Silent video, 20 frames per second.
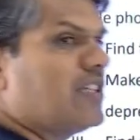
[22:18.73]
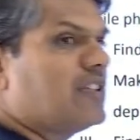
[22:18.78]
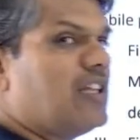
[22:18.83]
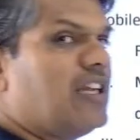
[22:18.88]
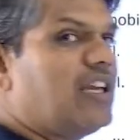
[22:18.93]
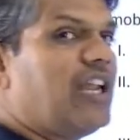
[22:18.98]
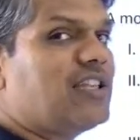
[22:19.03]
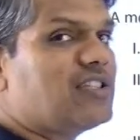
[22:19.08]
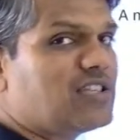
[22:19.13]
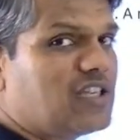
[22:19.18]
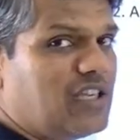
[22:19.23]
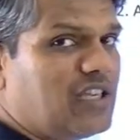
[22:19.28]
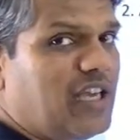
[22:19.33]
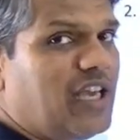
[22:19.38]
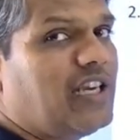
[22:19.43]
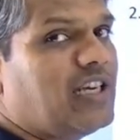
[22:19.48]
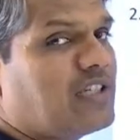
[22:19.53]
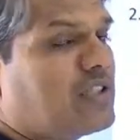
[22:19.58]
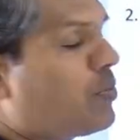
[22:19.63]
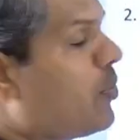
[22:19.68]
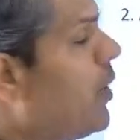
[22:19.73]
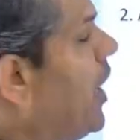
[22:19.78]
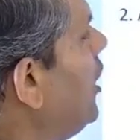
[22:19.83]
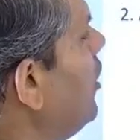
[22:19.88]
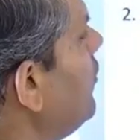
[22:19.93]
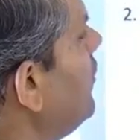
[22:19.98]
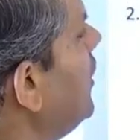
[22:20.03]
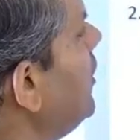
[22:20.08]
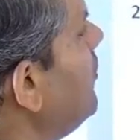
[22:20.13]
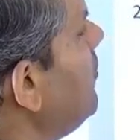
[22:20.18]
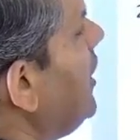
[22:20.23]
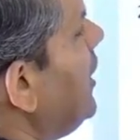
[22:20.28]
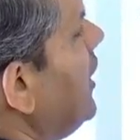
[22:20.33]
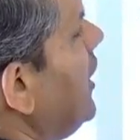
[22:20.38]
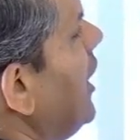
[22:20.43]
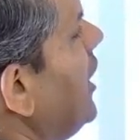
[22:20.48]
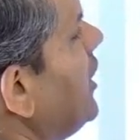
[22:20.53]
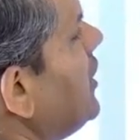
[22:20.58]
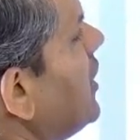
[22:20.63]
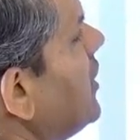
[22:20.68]
the next year its value will be
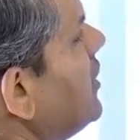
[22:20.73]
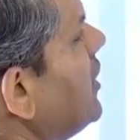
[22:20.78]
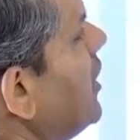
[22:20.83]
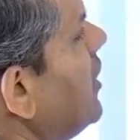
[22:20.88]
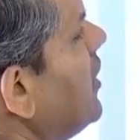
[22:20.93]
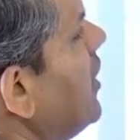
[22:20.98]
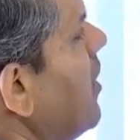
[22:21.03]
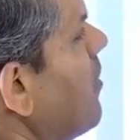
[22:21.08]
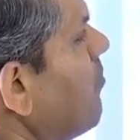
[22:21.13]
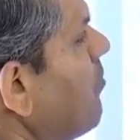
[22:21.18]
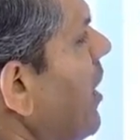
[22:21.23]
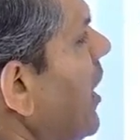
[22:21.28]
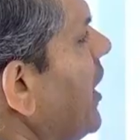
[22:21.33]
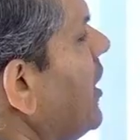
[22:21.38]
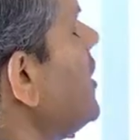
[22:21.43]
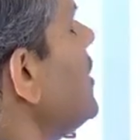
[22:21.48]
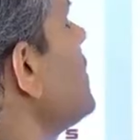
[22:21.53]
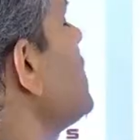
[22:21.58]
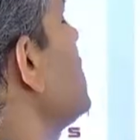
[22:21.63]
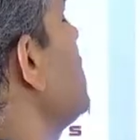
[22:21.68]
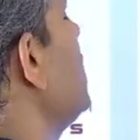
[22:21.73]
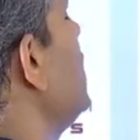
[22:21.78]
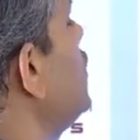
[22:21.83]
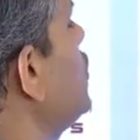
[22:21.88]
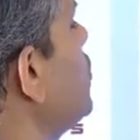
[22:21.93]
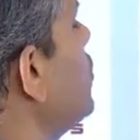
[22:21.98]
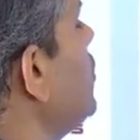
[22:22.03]
800 minus into